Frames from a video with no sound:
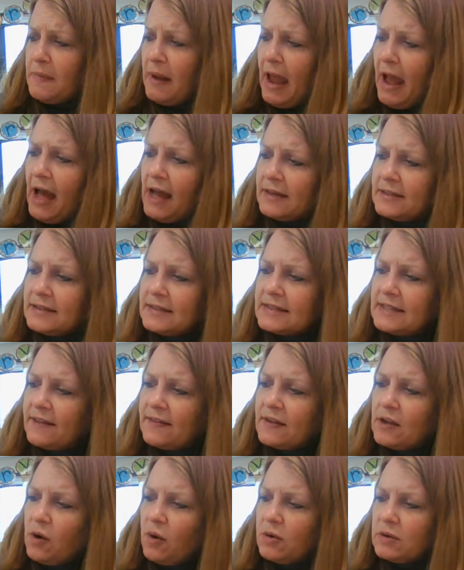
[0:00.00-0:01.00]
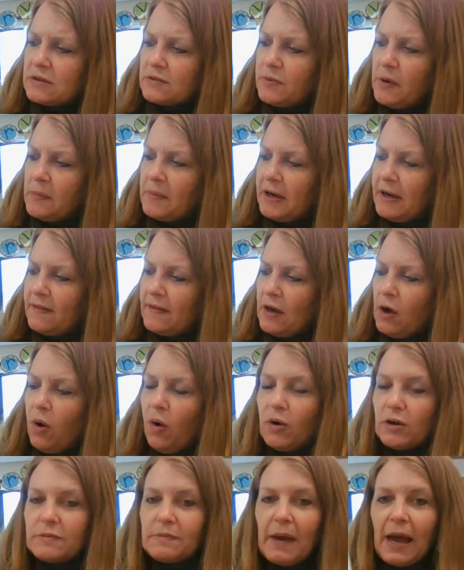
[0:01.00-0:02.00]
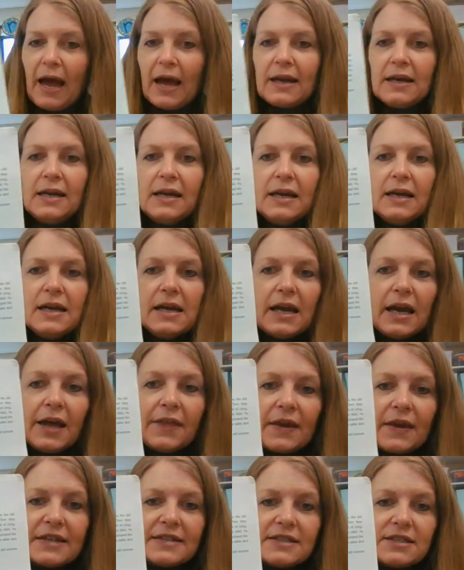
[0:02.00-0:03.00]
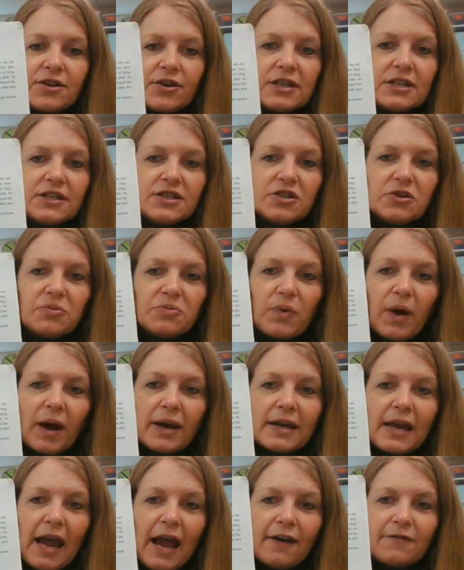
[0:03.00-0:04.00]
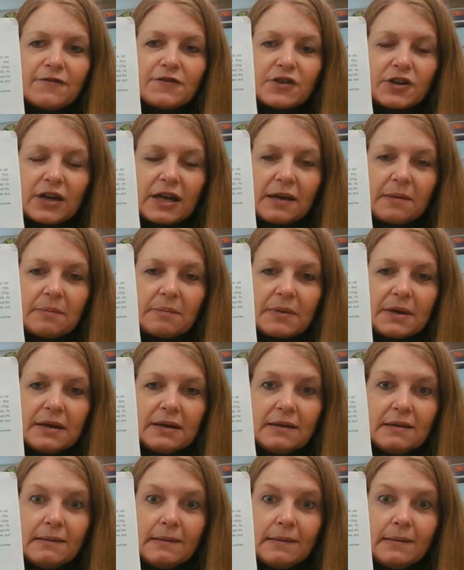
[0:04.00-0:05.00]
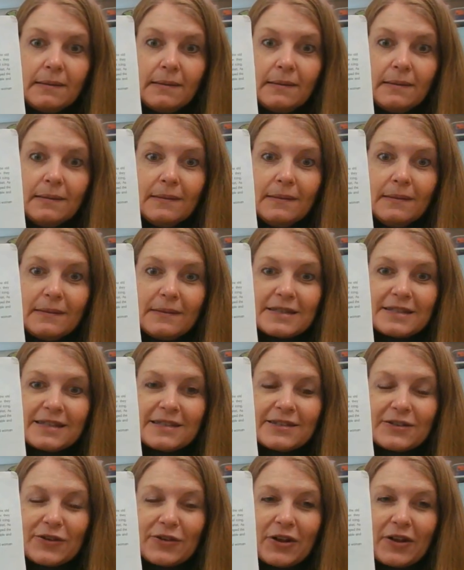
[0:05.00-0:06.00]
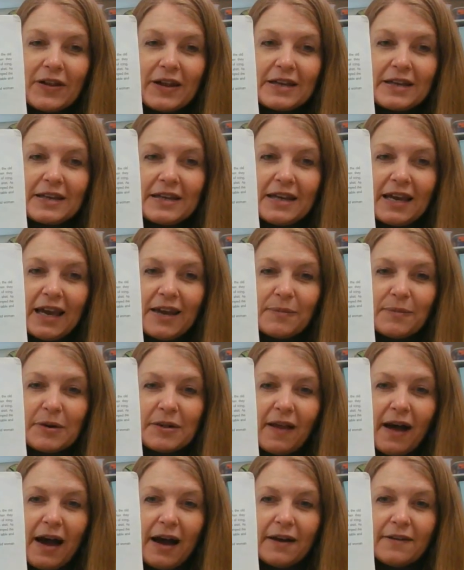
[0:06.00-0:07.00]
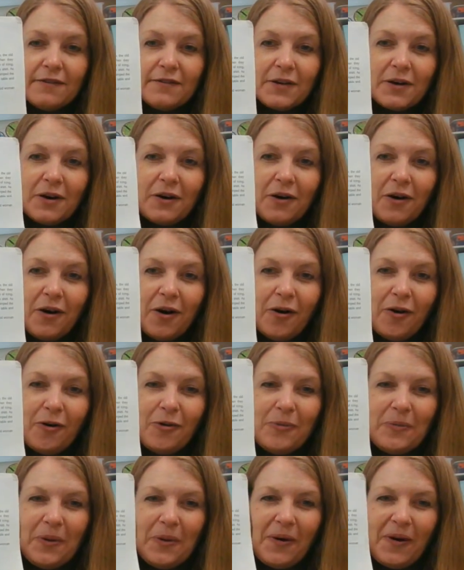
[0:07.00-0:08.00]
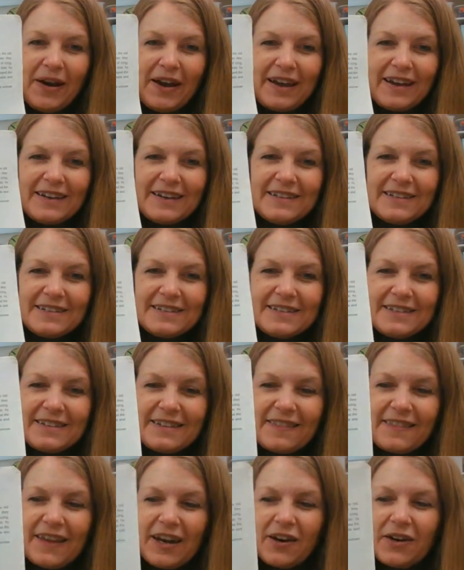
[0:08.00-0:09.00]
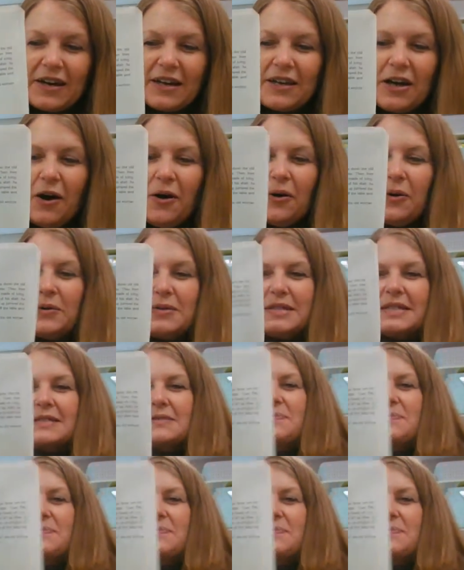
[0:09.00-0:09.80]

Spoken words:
man, said the old woman and the old man. And they started to run after him. Does it look like he came alive? Oh boy, there he goes.